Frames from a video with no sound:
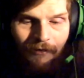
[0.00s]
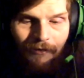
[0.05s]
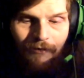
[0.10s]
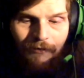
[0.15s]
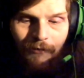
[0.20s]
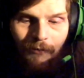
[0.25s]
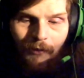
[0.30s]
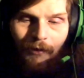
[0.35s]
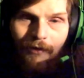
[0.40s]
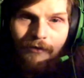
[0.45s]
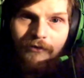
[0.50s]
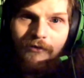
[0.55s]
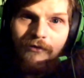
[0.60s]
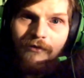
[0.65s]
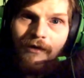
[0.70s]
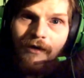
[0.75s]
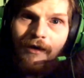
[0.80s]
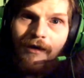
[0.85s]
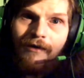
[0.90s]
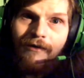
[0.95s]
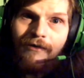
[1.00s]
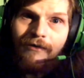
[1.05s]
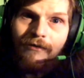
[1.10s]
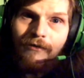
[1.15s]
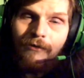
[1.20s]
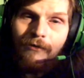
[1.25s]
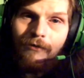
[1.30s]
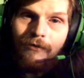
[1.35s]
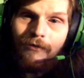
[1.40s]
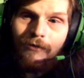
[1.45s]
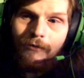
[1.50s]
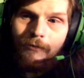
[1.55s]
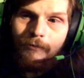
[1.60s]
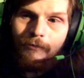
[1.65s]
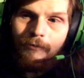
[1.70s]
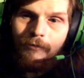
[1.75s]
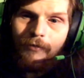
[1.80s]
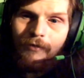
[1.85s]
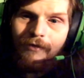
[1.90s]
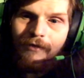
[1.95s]
You watch your eyes. You just
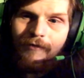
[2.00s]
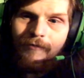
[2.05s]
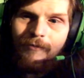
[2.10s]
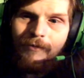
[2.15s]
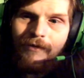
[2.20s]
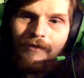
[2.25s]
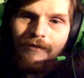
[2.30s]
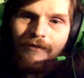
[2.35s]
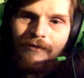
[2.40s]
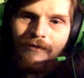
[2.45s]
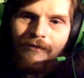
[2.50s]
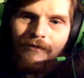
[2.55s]
believe me.